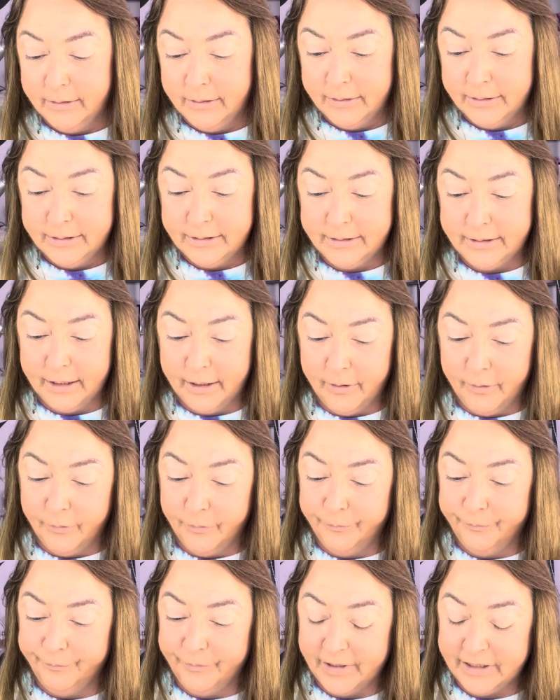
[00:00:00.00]
So
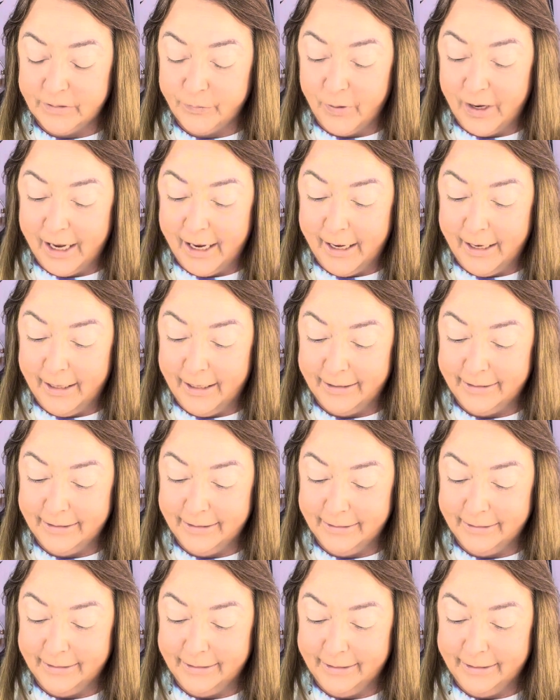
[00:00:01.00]
that's why I
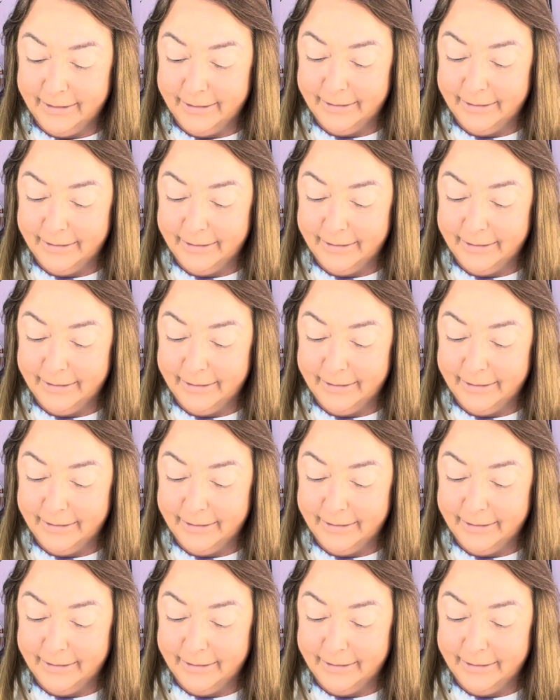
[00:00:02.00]
didn't get